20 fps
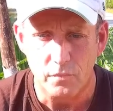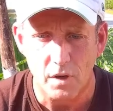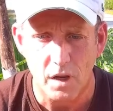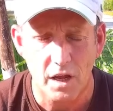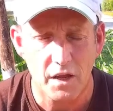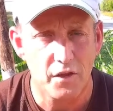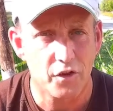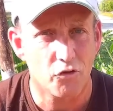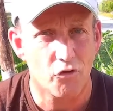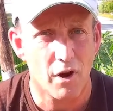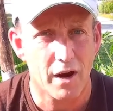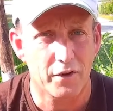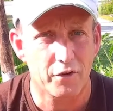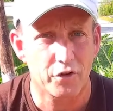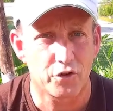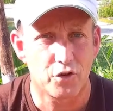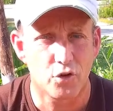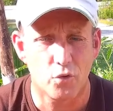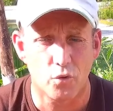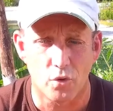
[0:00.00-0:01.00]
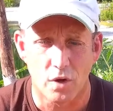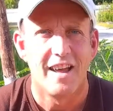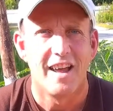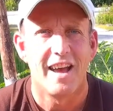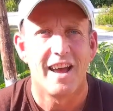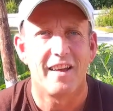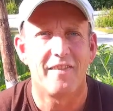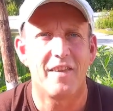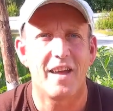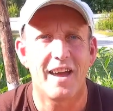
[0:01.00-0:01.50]
in the ground at all,
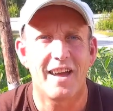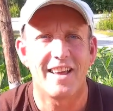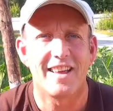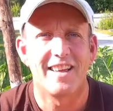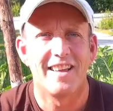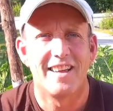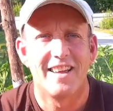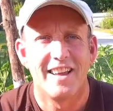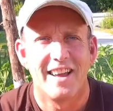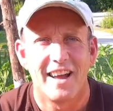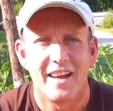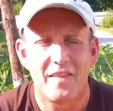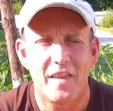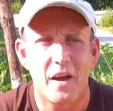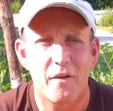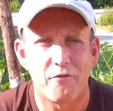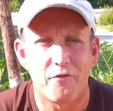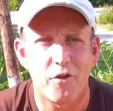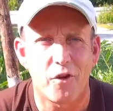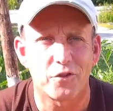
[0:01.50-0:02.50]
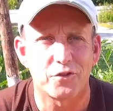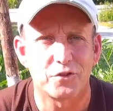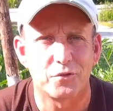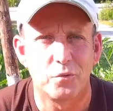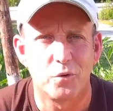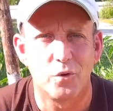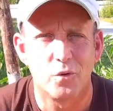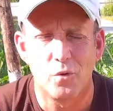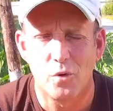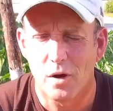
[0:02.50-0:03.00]
and that frost
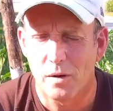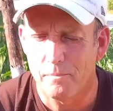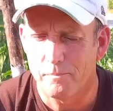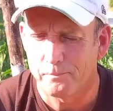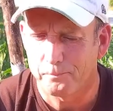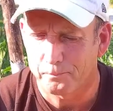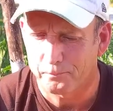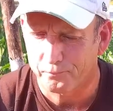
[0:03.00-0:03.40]
will